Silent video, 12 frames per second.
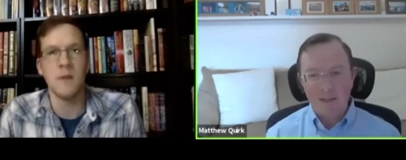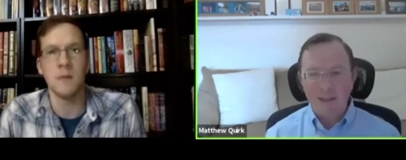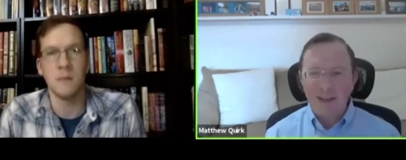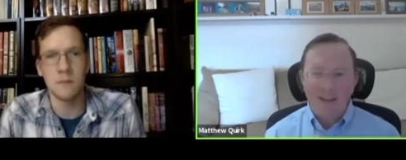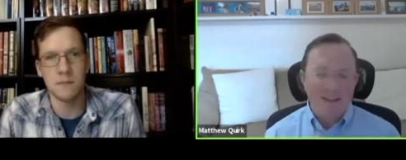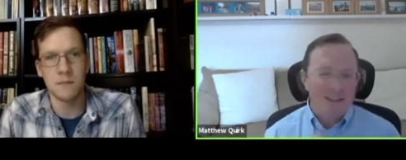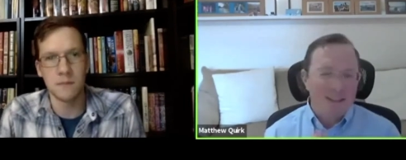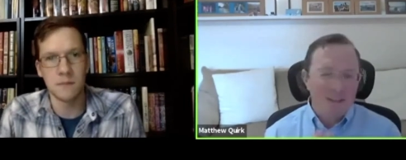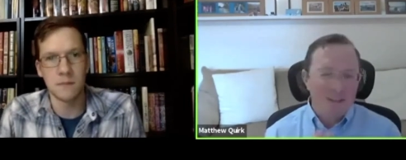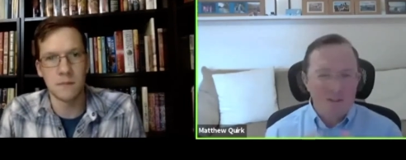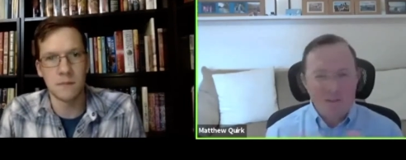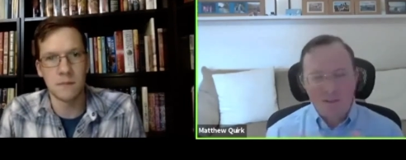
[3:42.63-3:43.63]
Speaker 1: yeah, I like
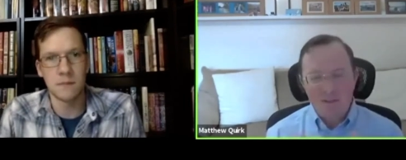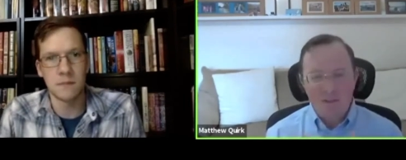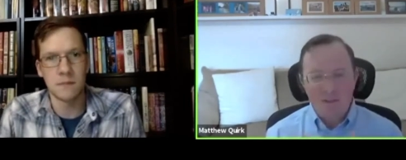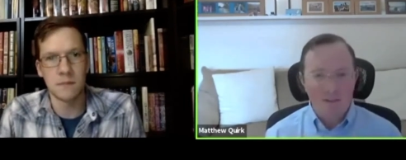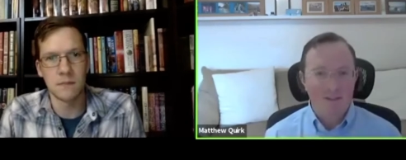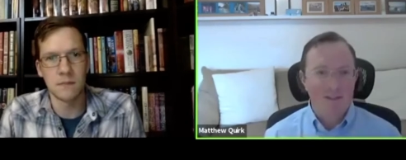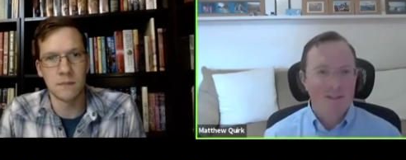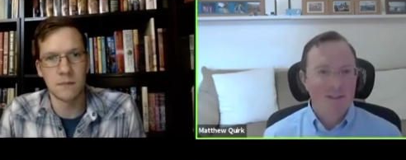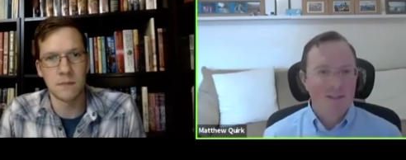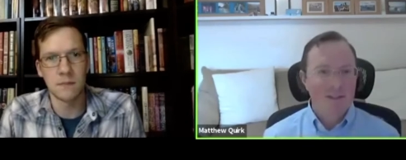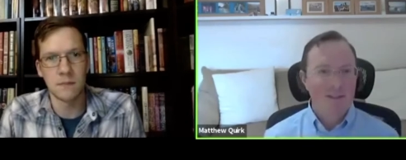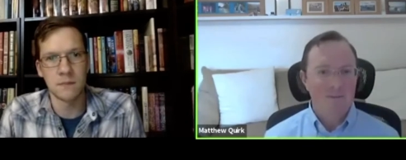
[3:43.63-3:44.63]
those because you can
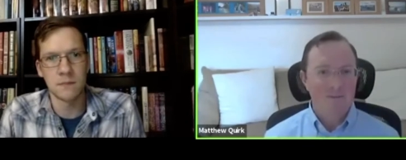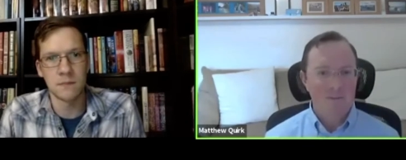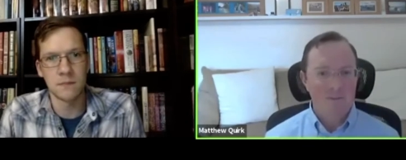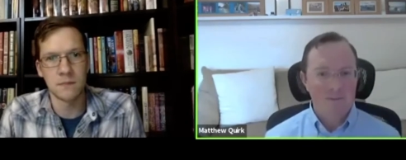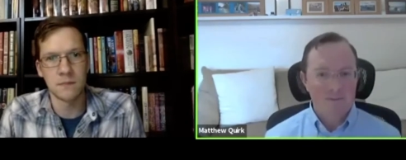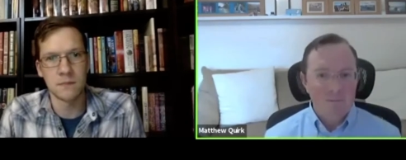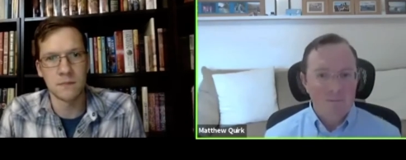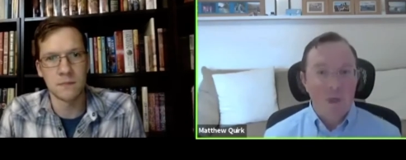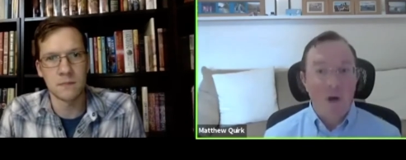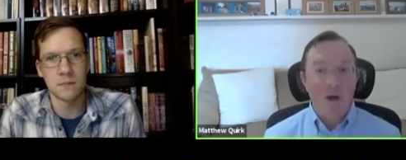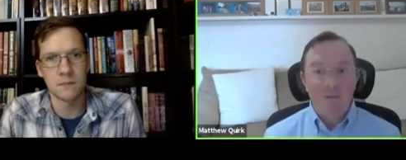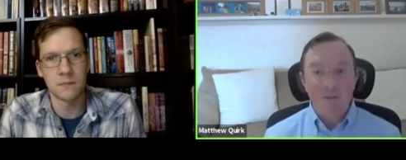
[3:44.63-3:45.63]
kind of be
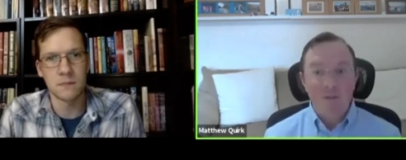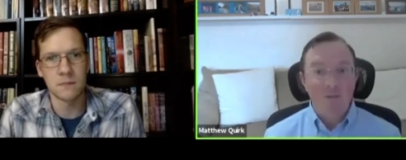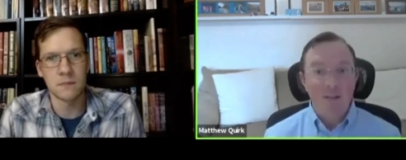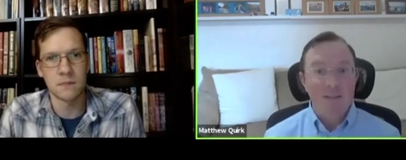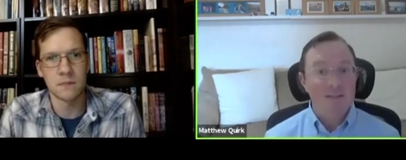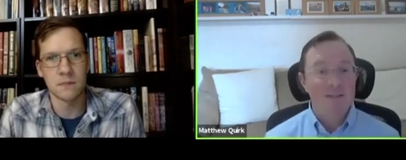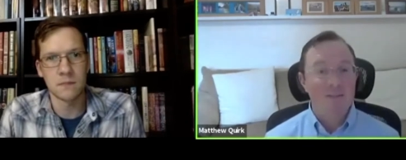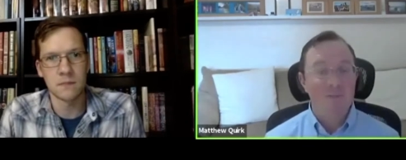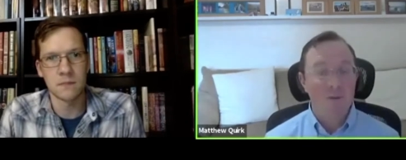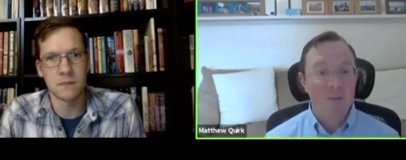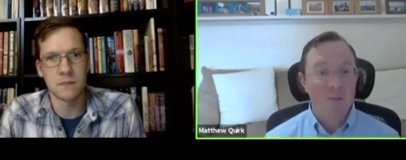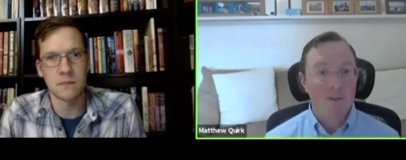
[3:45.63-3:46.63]
off to the races
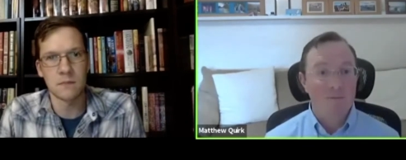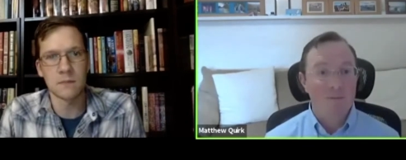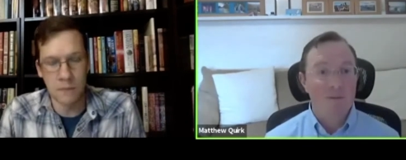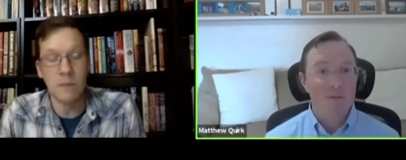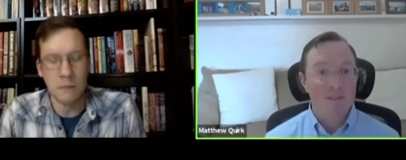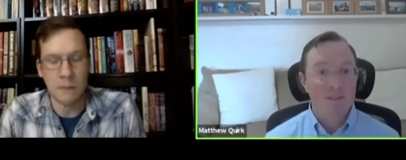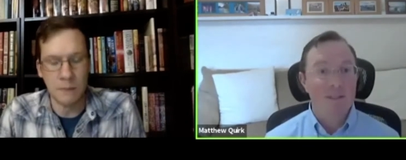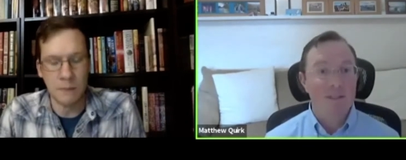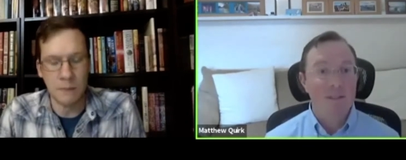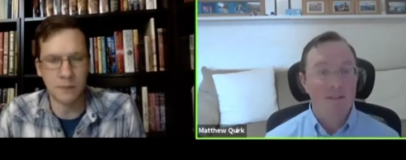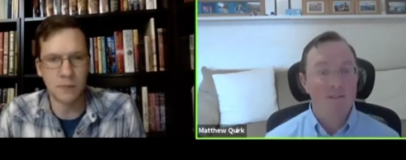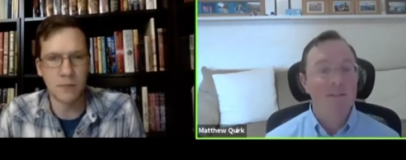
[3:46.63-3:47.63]
from the first scene.
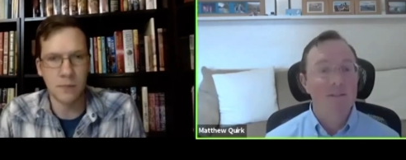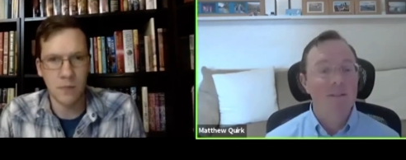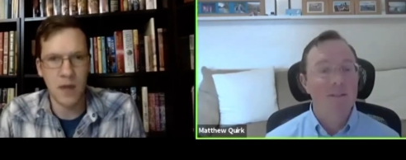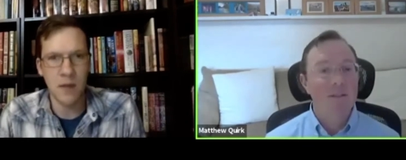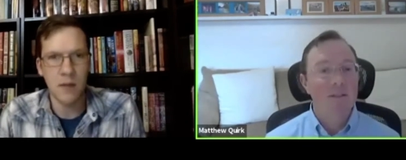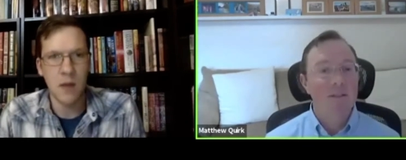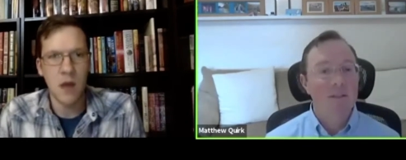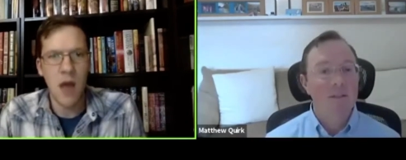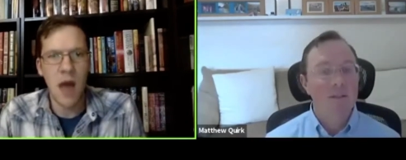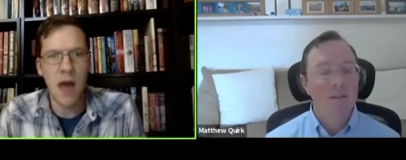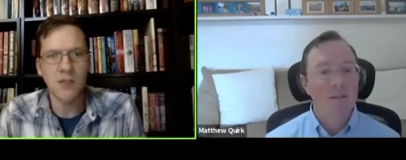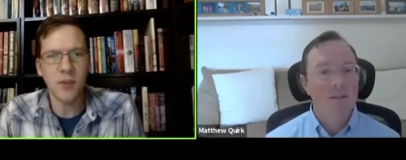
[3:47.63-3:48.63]

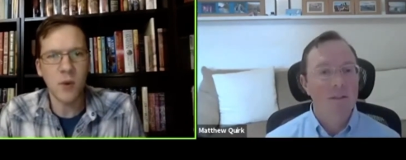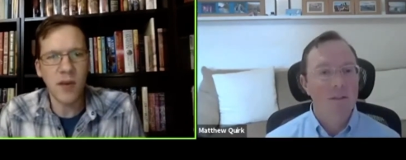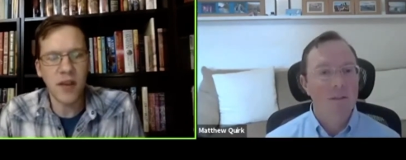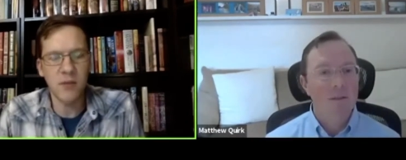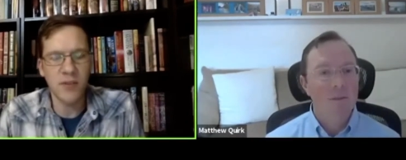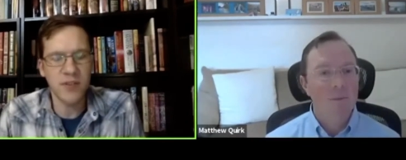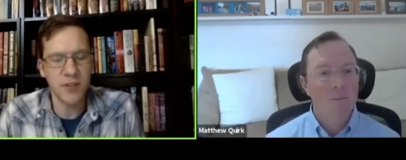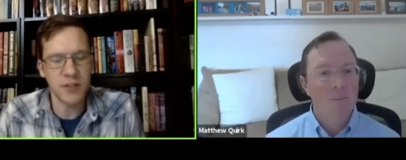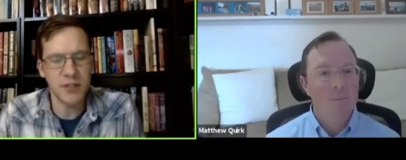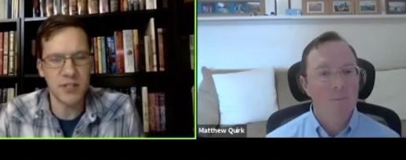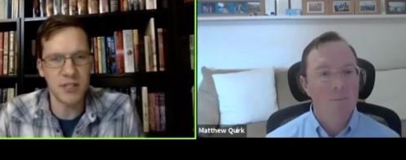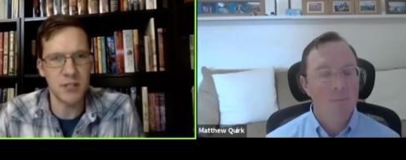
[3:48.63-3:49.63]
Speaker 2: So what kind of research
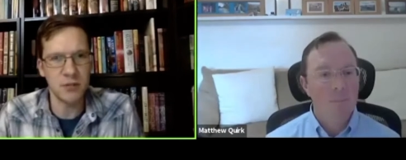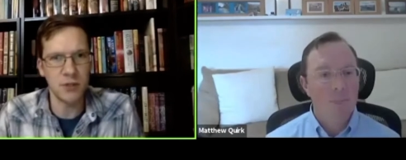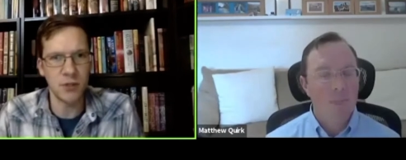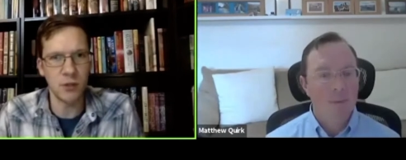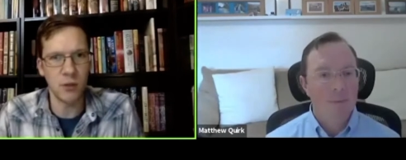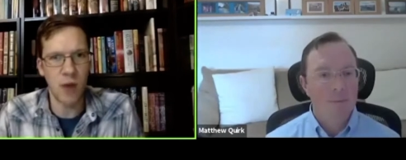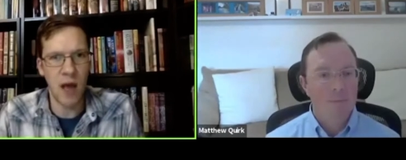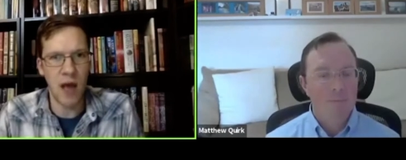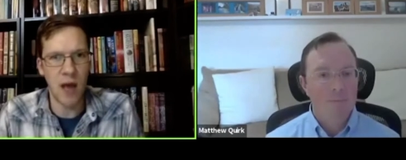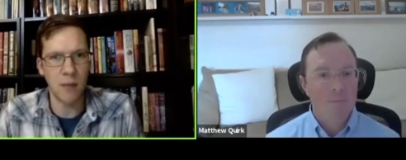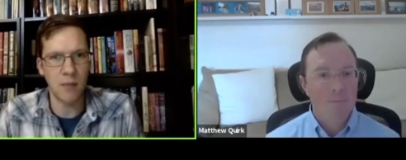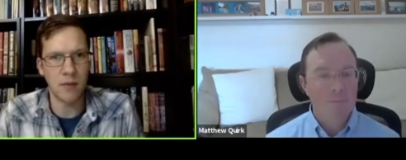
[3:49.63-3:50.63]
did you do
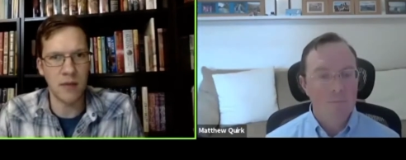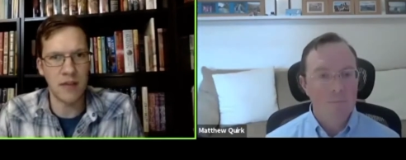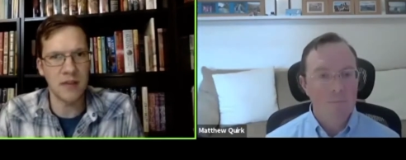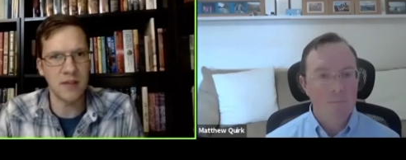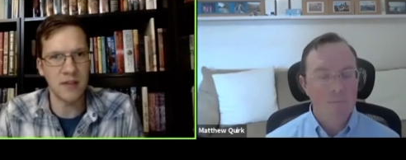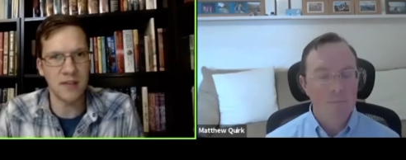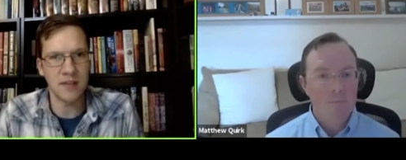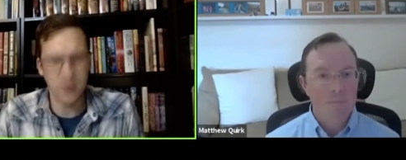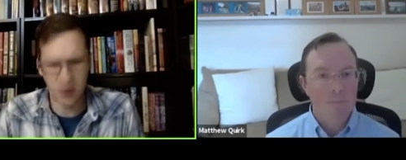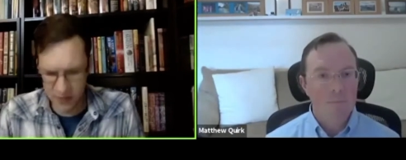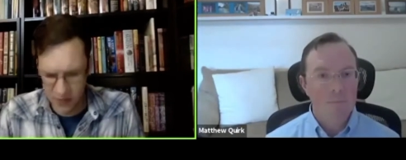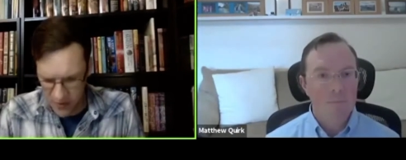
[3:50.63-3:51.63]
into the
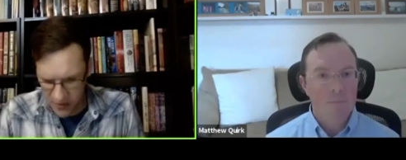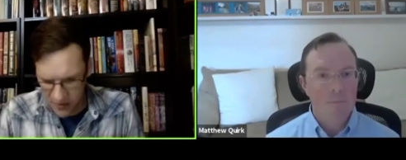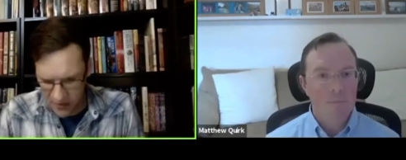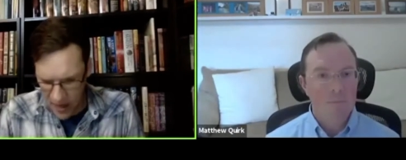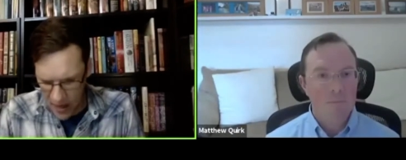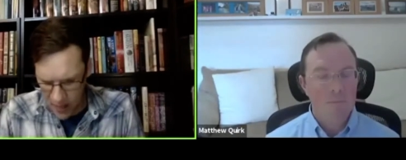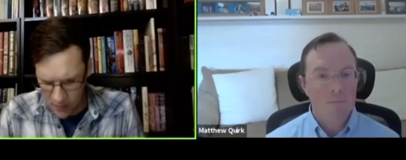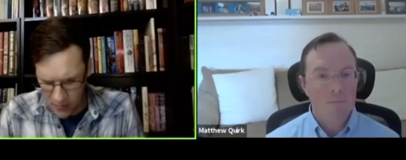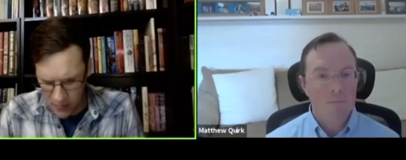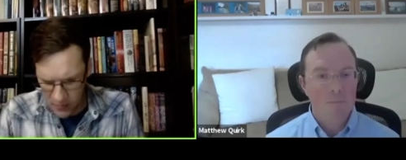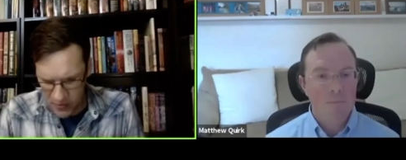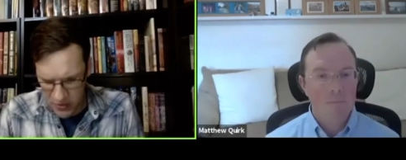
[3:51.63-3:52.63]
Secret Service?
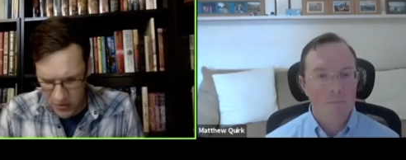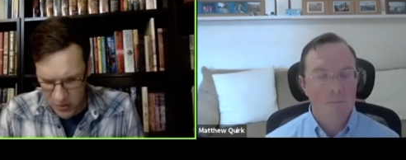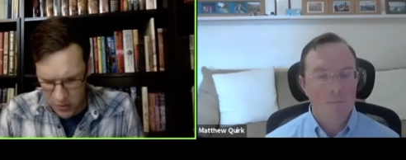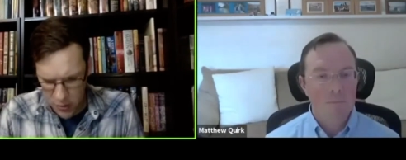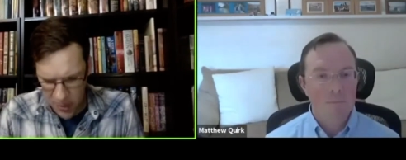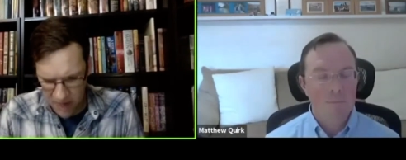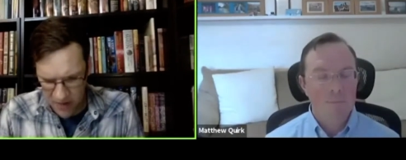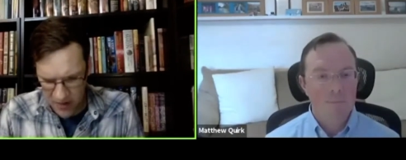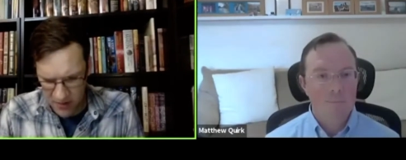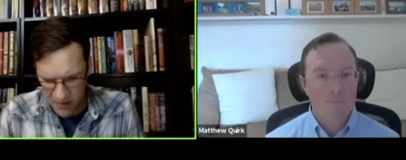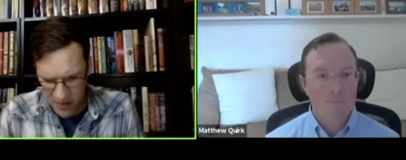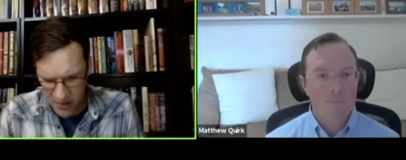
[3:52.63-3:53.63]
Did you have any
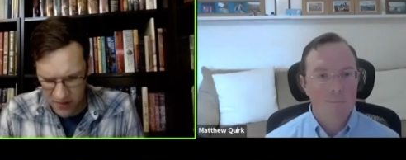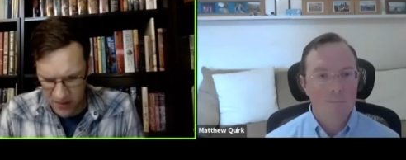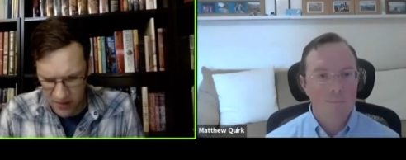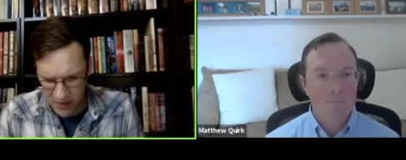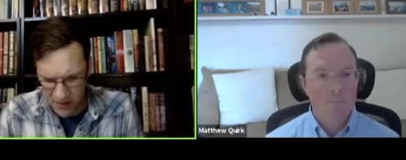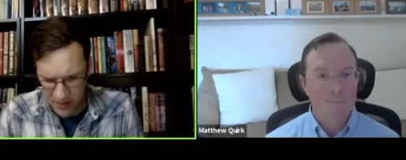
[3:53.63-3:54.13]
of that